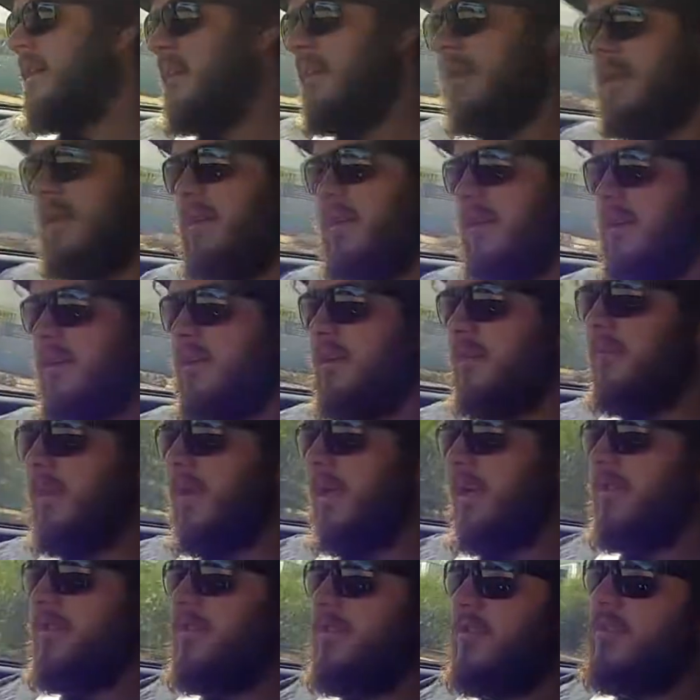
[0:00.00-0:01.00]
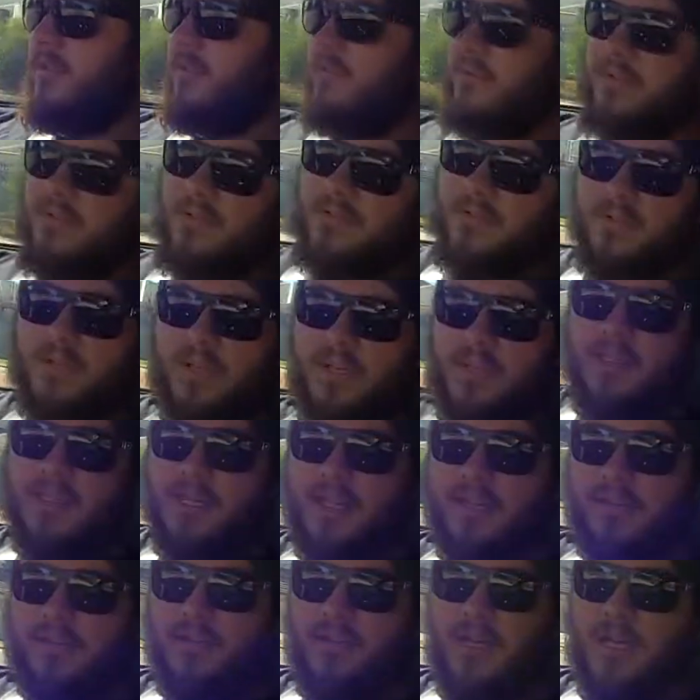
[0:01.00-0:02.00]
yeah, make sure you hit
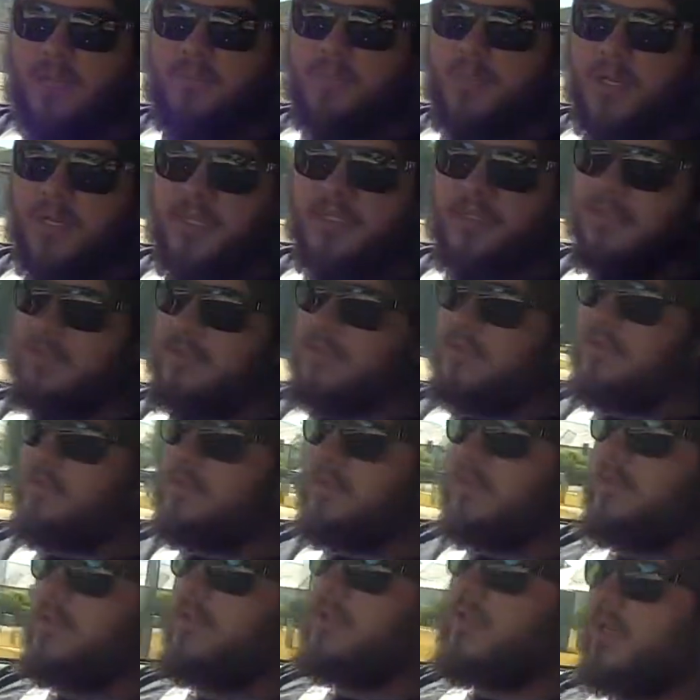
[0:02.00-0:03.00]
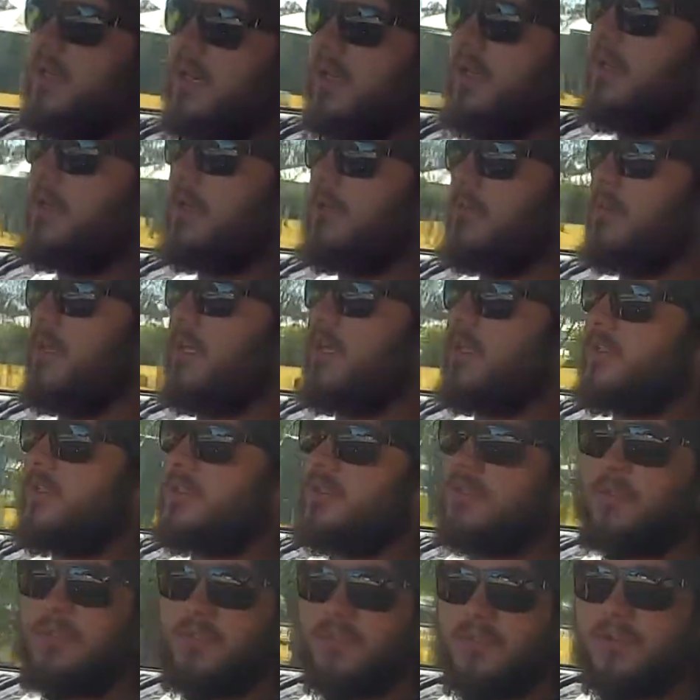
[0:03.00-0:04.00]
that like button, make sure
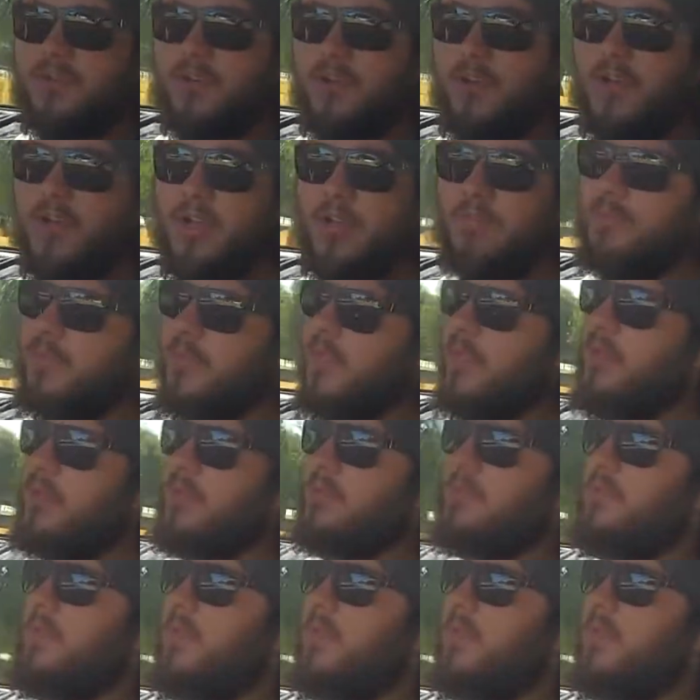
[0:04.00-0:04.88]
you subscribe, it helps